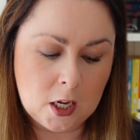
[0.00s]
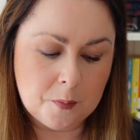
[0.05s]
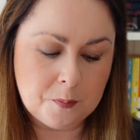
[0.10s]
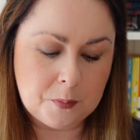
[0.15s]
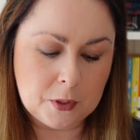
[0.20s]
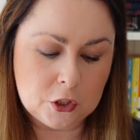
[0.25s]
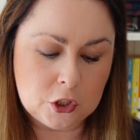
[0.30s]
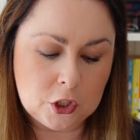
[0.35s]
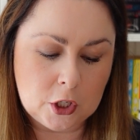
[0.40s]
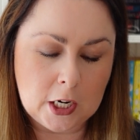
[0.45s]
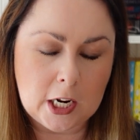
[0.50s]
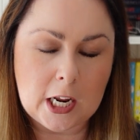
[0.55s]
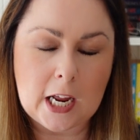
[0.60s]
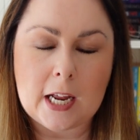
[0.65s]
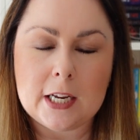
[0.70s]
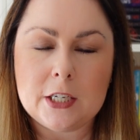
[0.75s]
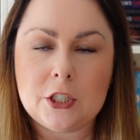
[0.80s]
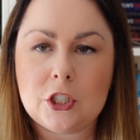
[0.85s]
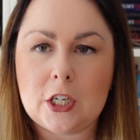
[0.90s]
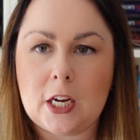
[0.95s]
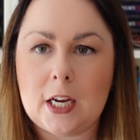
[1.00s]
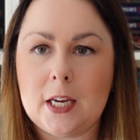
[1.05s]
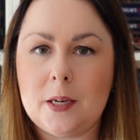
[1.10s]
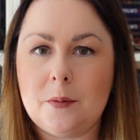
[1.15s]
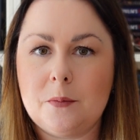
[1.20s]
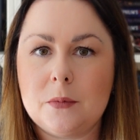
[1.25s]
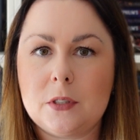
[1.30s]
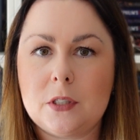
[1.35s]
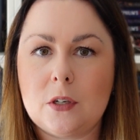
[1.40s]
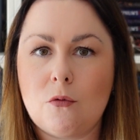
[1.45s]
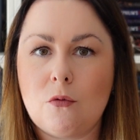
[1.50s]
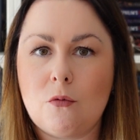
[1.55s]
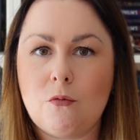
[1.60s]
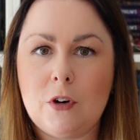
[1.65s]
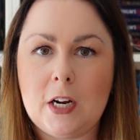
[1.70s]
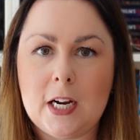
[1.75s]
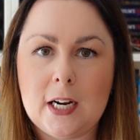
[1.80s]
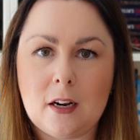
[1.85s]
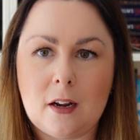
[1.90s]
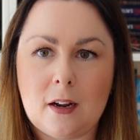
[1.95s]
But Julia and James
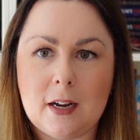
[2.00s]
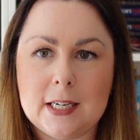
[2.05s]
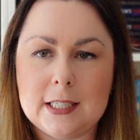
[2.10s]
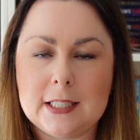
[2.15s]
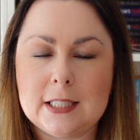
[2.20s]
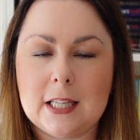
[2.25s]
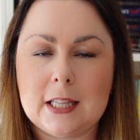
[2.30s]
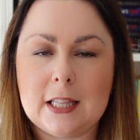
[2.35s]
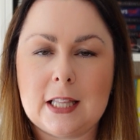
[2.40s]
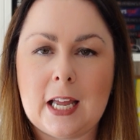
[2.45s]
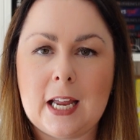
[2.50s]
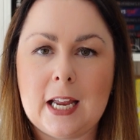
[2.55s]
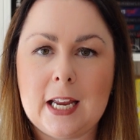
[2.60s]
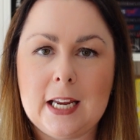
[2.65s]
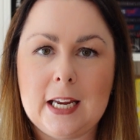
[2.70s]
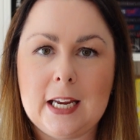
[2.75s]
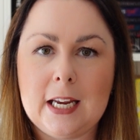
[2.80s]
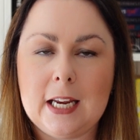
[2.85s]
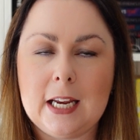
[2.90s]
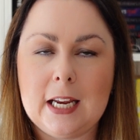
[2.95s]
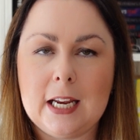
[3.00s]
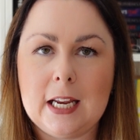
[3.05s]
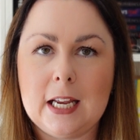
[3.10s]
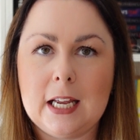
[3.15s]
realise that they